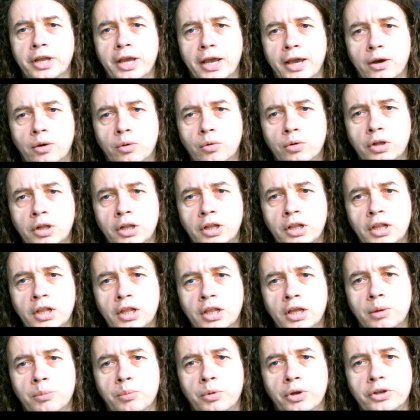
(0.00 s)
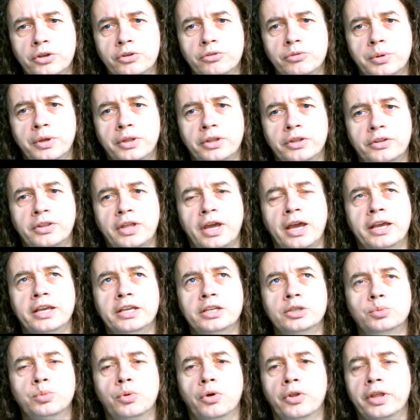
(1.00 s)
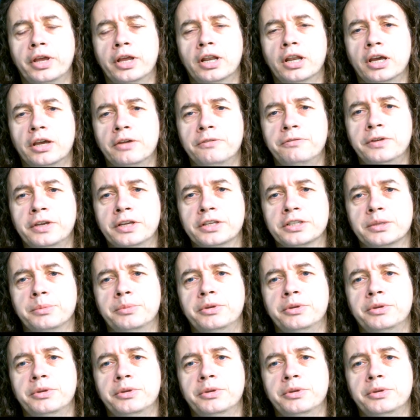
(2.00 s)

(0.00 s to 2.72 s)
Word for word: now and wonder whether that is what their life is.